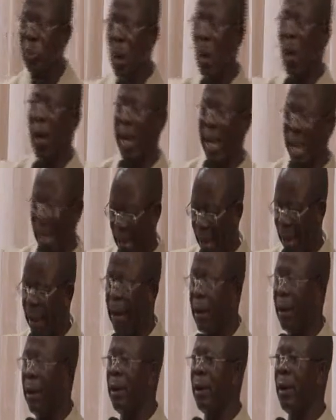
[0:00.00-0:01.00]
small
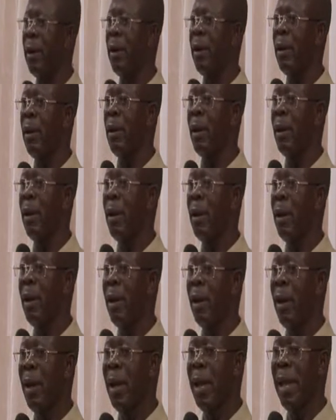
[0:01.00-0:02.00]
clique
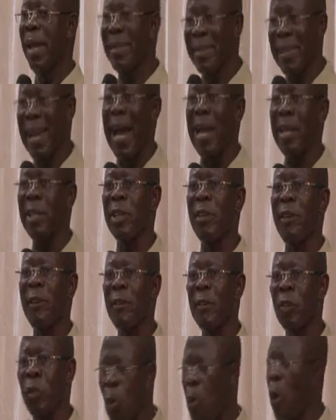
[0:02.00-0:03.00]
is that
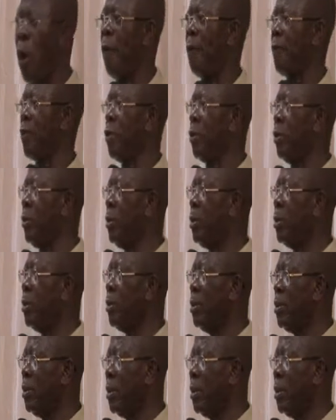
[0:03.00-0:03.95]
too often